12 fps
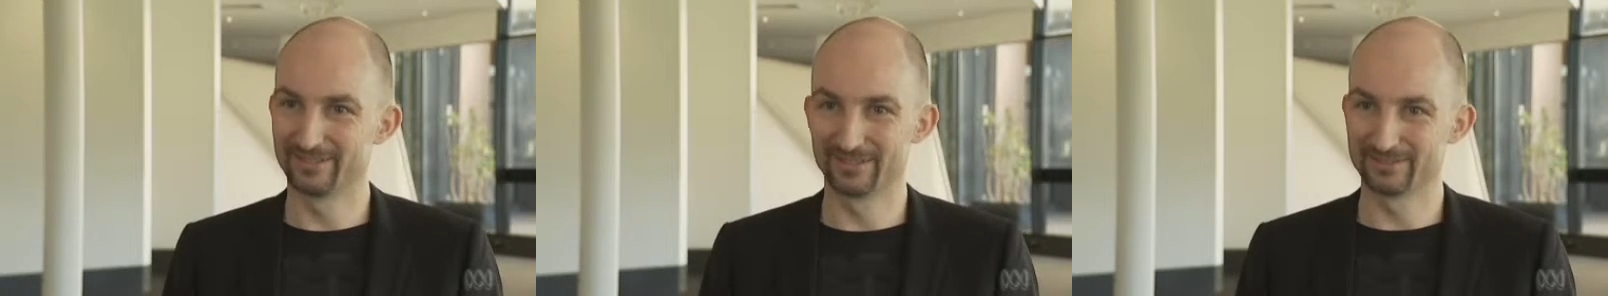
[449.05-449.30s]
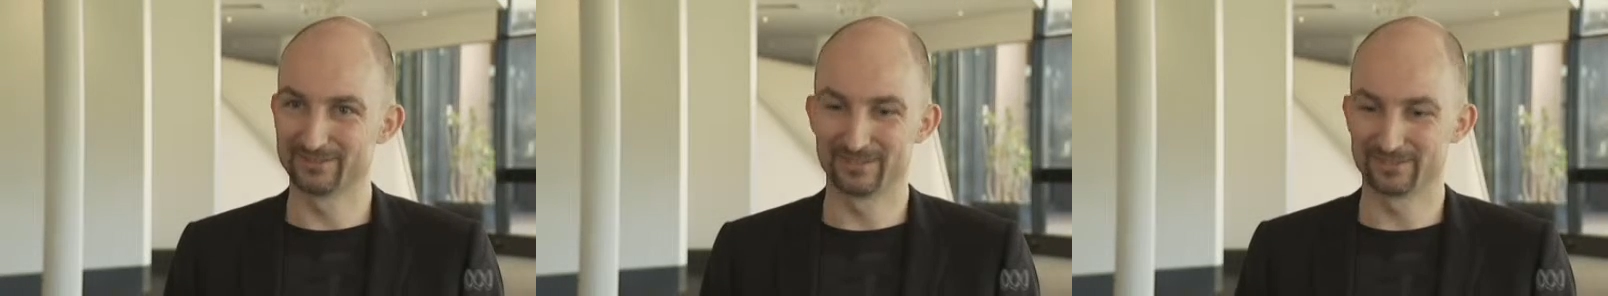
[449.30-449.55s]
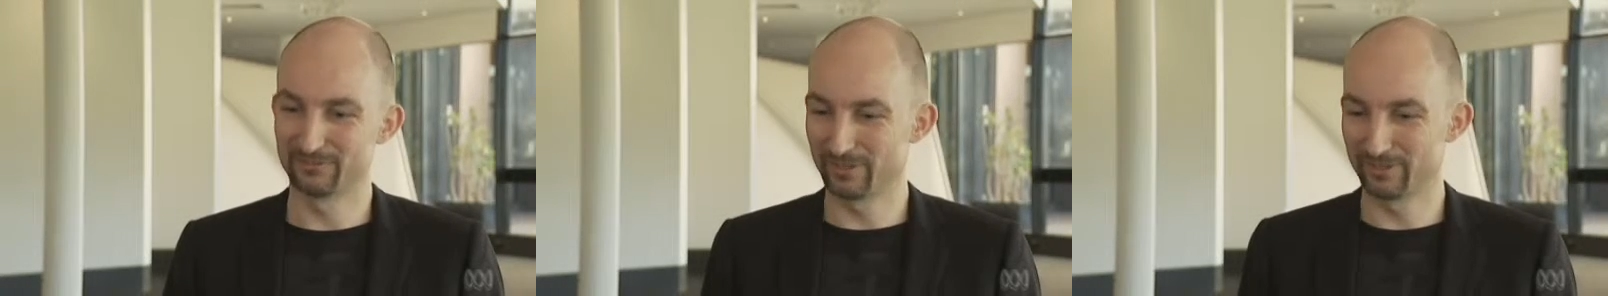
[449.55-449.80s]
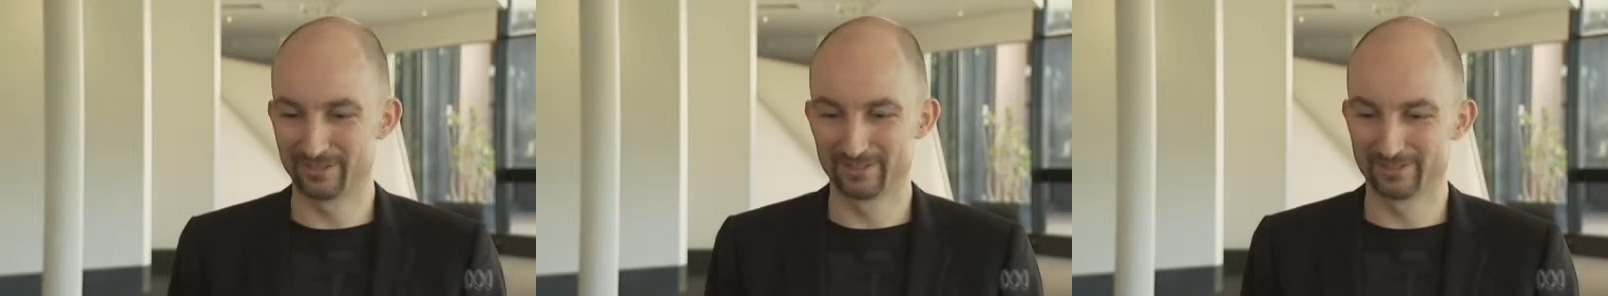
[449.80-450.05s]
There's
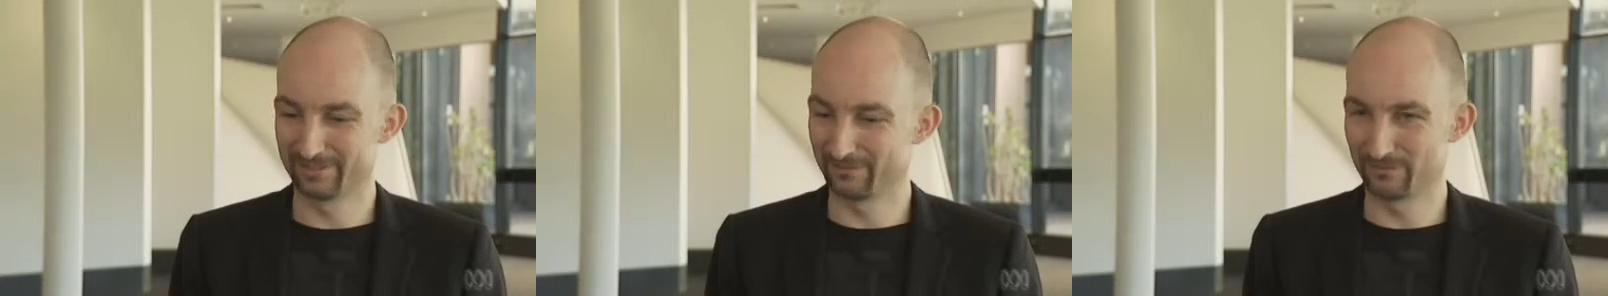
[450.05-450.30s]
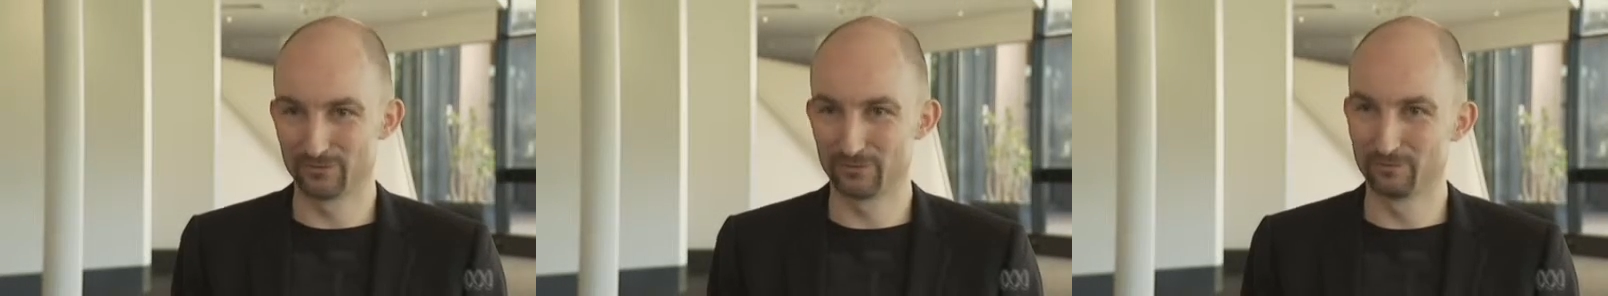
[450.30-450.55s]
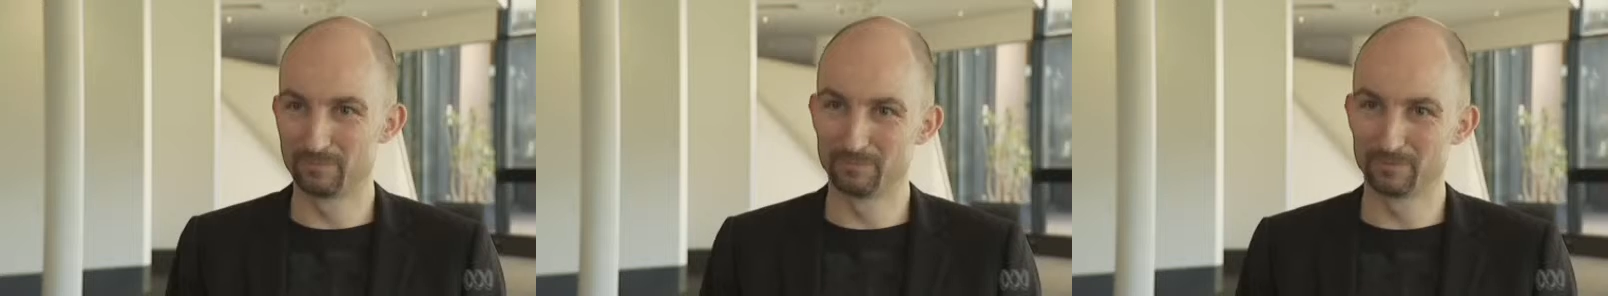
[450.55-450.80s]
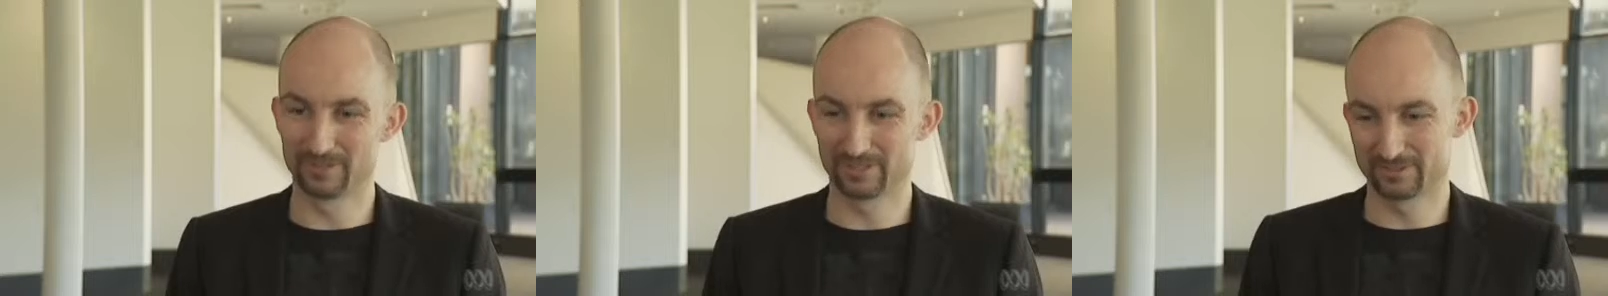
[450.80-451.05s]
very few
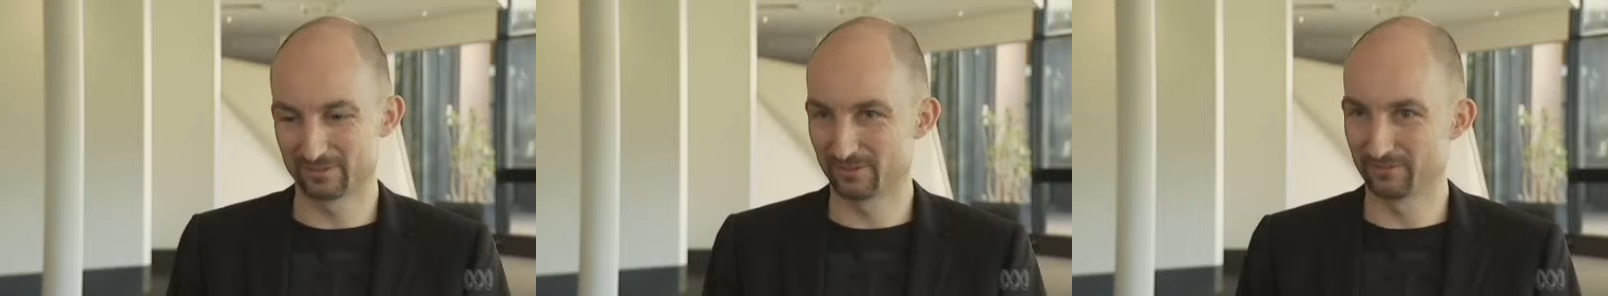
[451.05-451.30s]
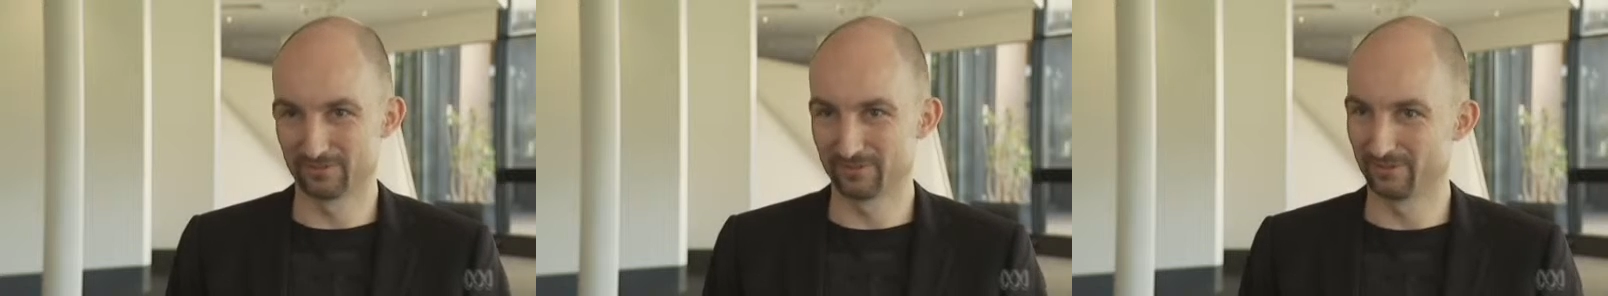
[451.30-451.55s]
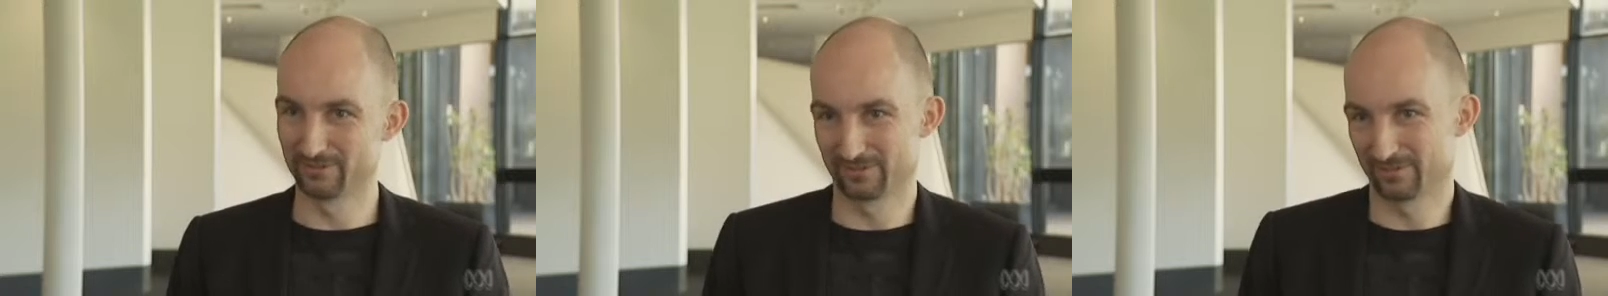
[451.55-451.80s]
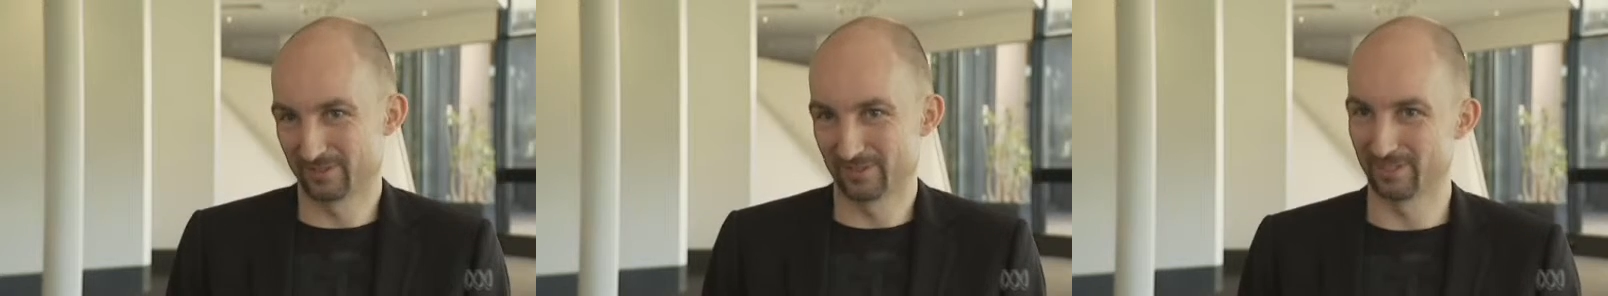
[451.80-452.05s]
people that sort of
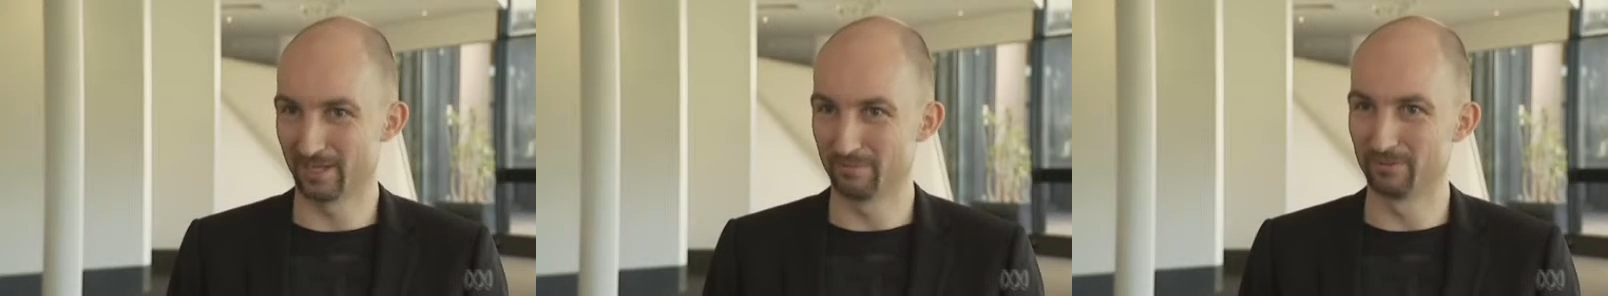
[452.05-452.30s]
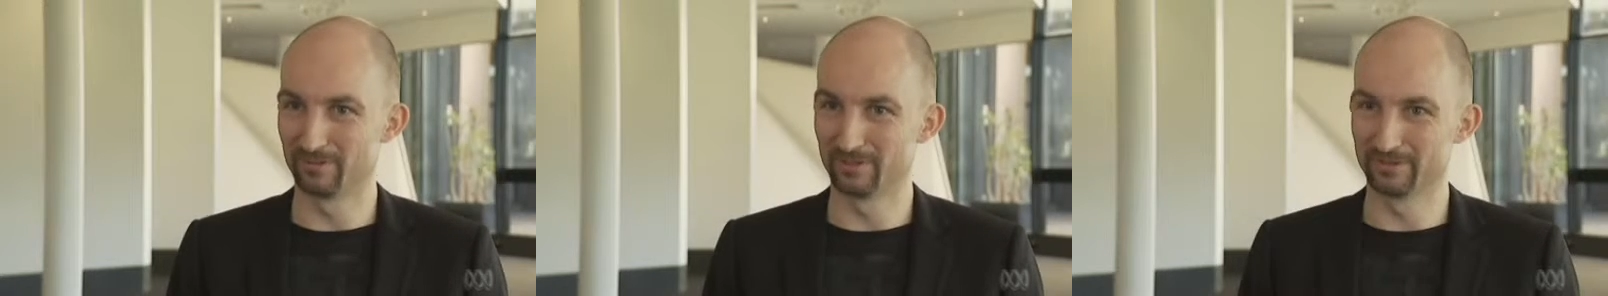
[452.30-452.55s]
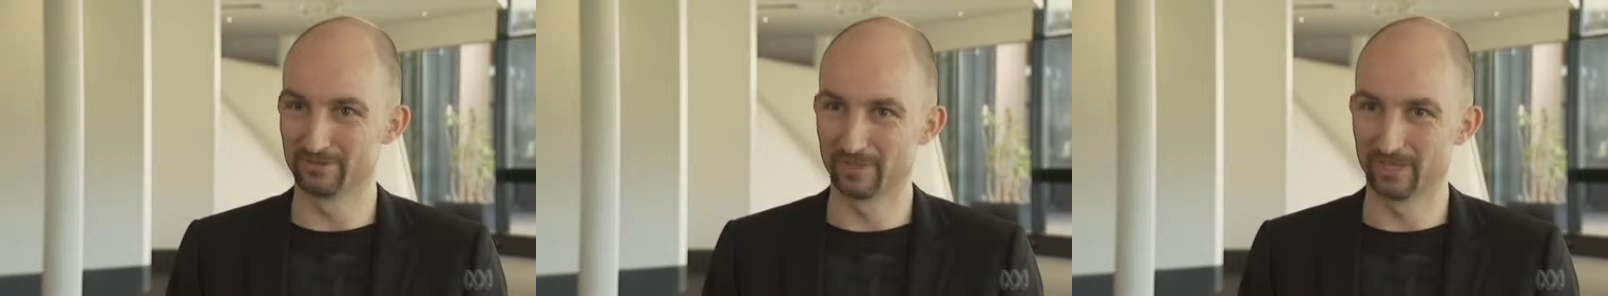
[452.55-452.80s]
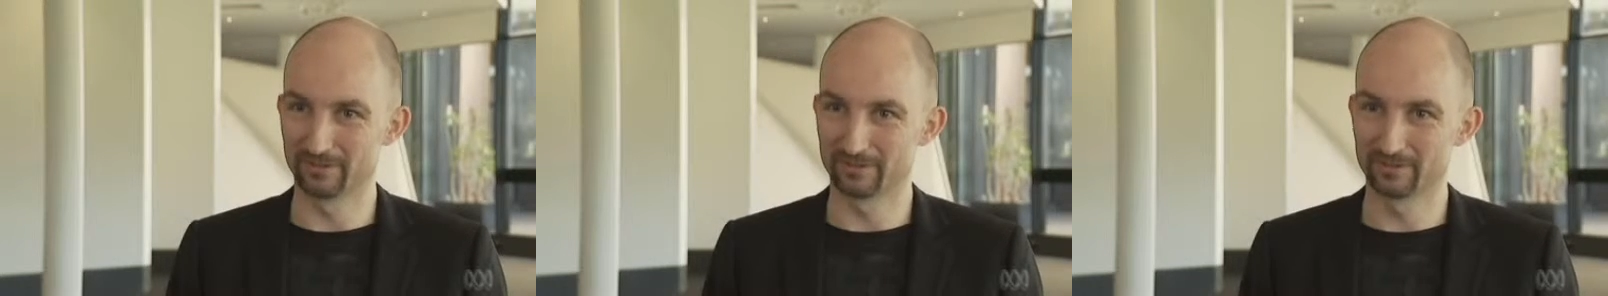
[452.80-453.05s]
ambivalent
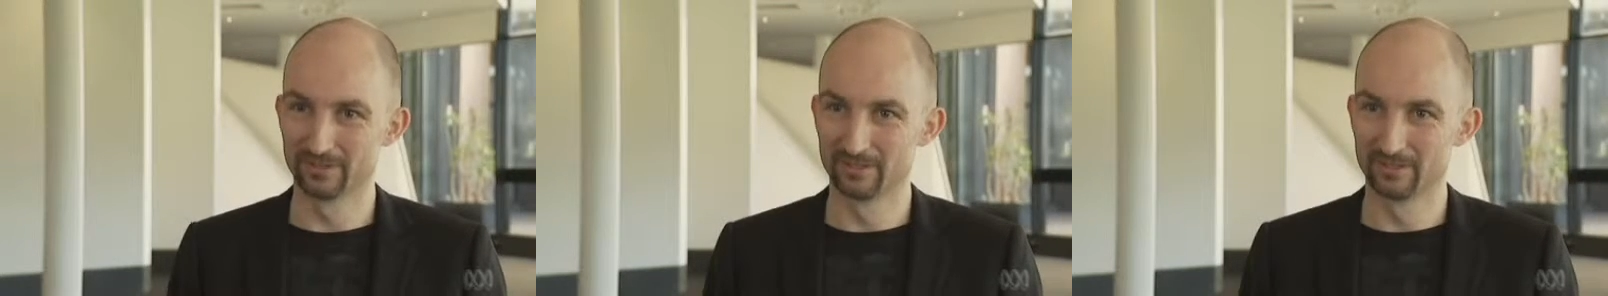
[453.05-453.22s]
about it.